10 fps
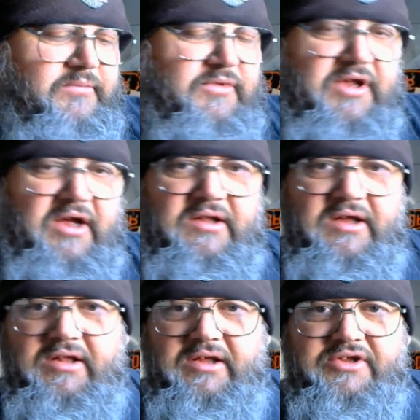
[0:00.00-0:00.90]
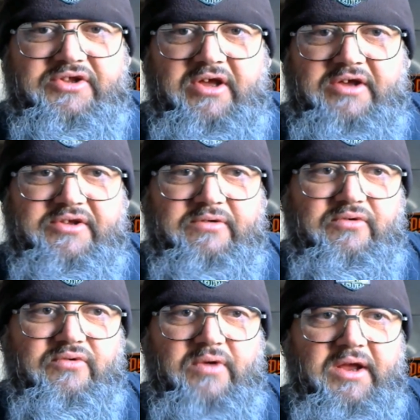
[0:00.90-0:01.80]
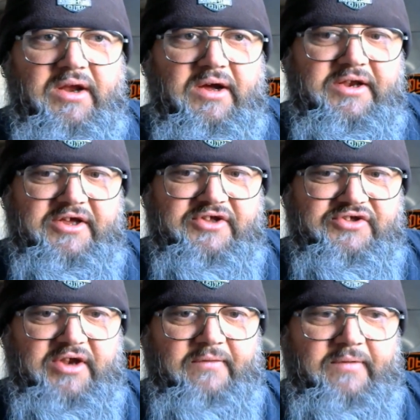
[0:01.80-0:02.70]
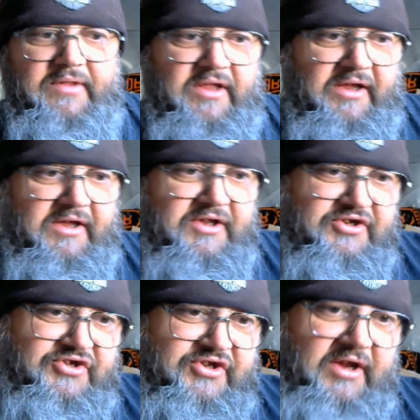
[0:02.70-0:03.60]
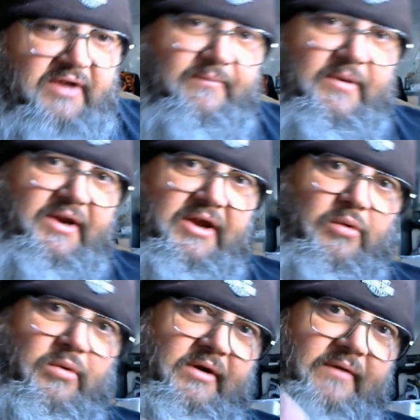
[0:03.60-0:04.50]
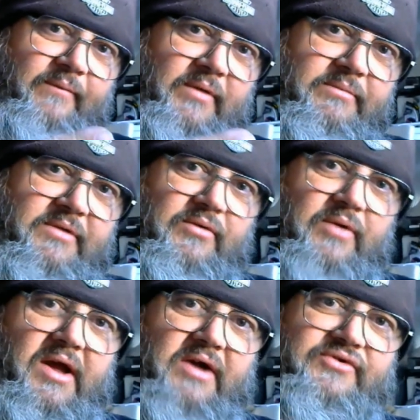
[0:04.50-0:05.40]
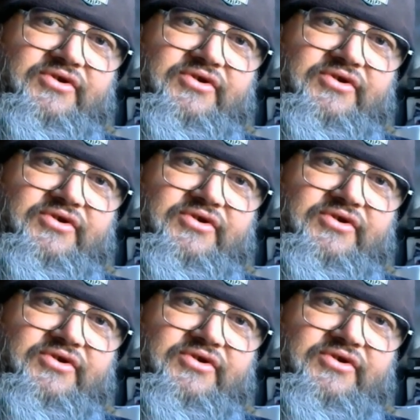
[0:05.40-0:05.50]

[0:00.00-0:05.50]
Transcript: Dale Elliott's got some great ideas and everything. He just did a video where he flipped it around,